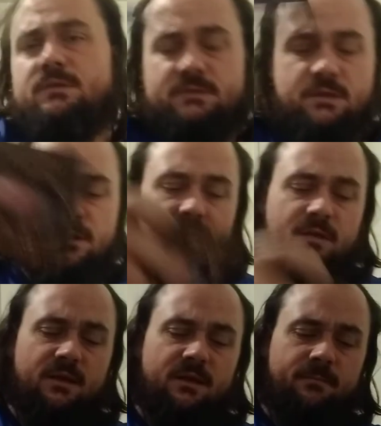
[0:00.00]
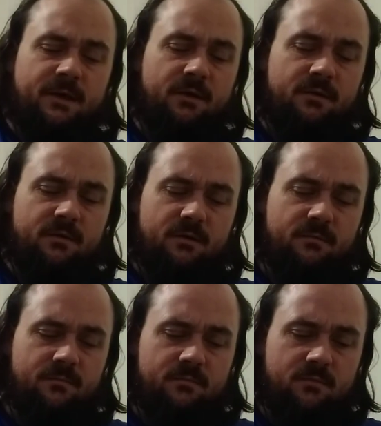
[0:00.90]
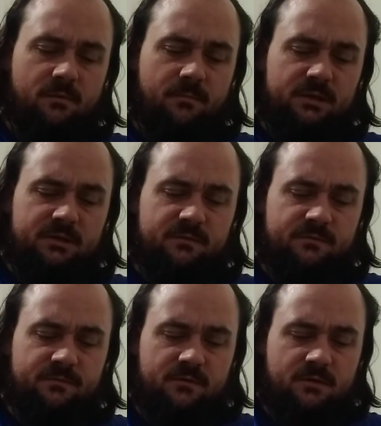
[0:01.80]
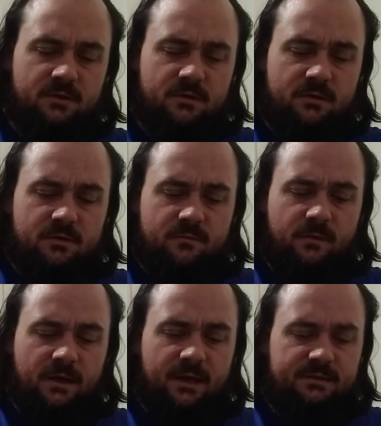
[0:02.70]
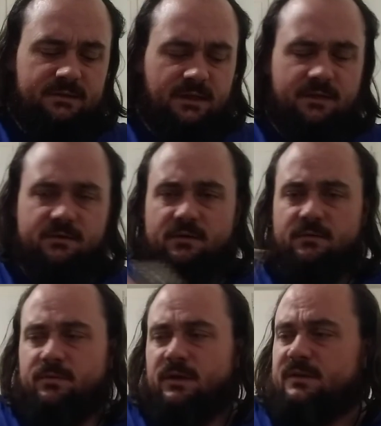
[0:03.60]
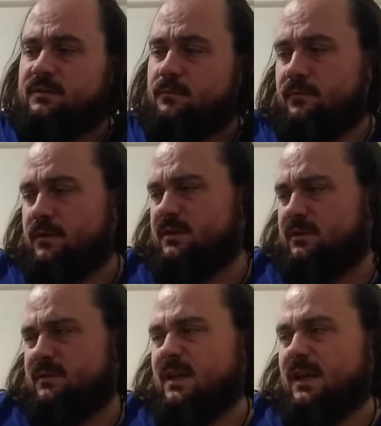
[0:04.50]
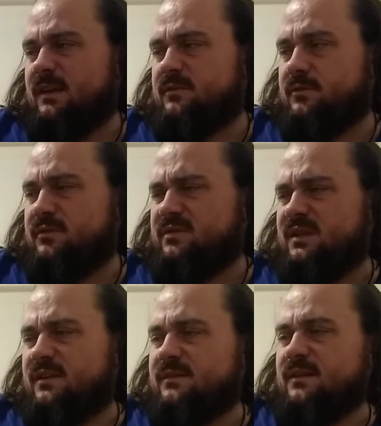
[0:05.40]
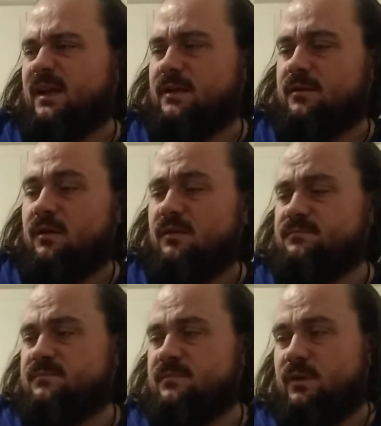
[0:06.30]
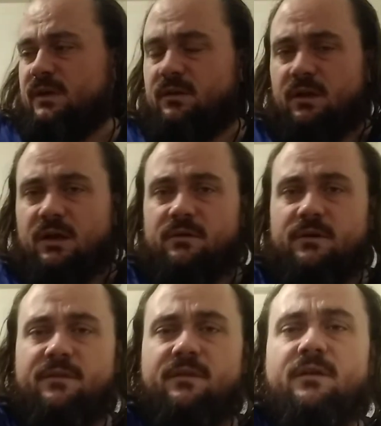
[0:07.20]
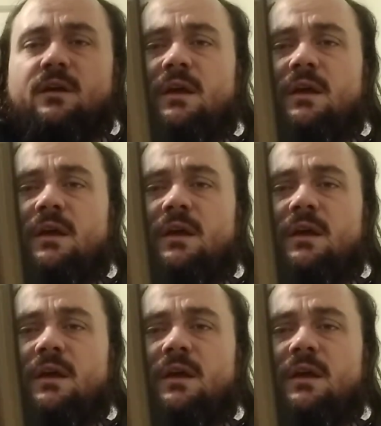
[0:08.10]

So getting a bounty, a bunch of finances answered, but it's in reverse, so it's kind of true. It's not like winning a lot or anything.